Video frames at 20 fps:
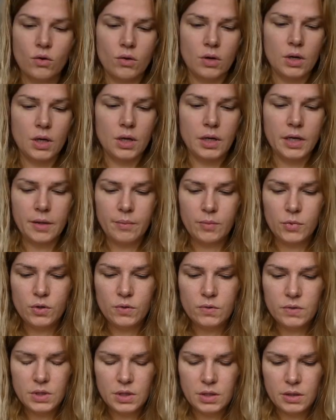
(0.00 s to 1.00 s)
I am
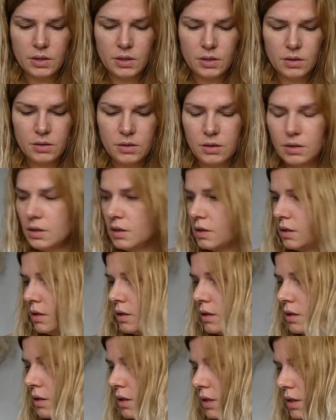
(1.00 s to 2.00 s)
using actually
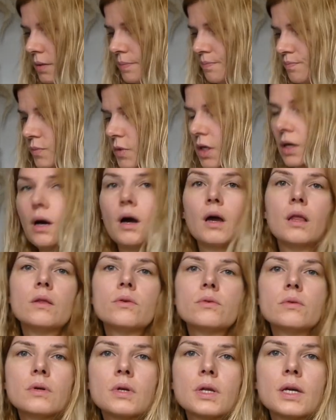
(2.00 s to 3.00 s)

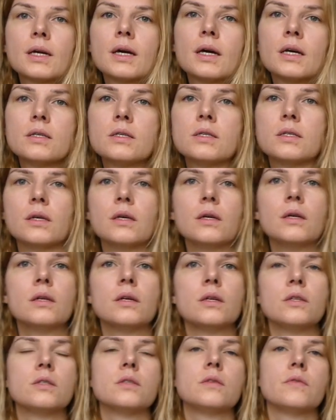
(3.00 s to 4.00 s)
hyaluronic acid.
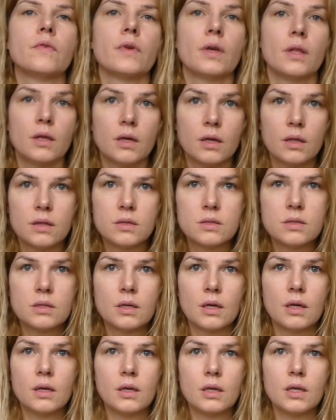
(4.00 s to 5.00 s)
I just feel like the
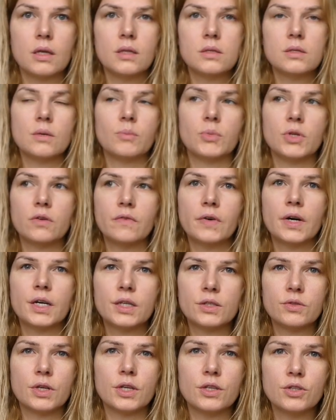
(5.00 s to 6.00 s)
skin needs a bit of
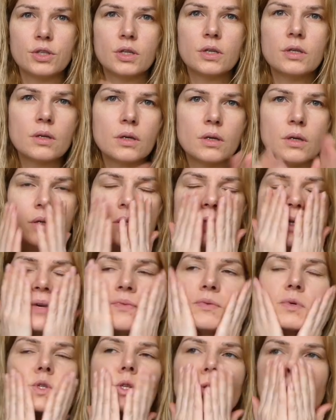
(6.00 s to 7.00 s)
hydration because I
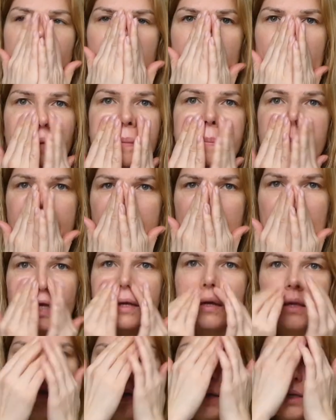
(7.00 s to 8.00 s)
was doing
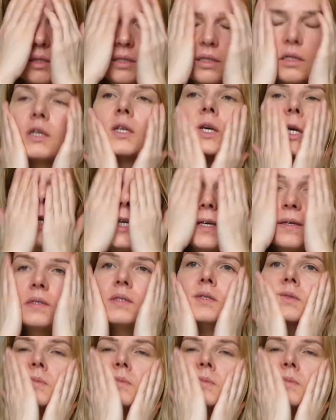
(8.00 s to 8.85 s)
peel yesterday.